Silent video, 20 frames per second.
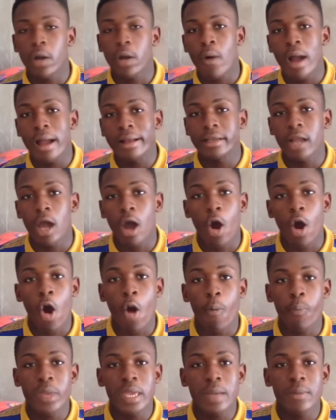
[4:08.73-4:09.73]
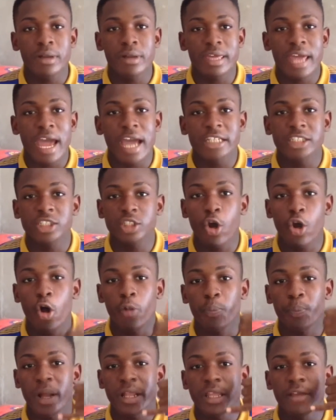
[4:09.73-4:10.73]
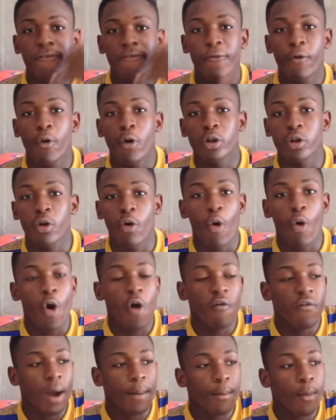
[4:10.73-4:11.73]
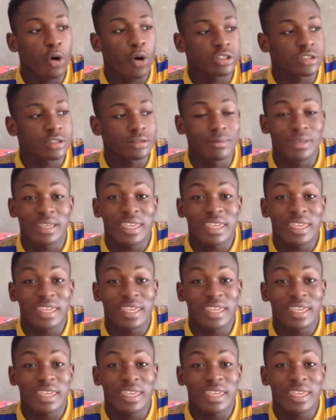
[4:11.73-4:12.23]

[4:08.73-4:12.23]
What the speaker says: wonder how people can shout on the phone over bus.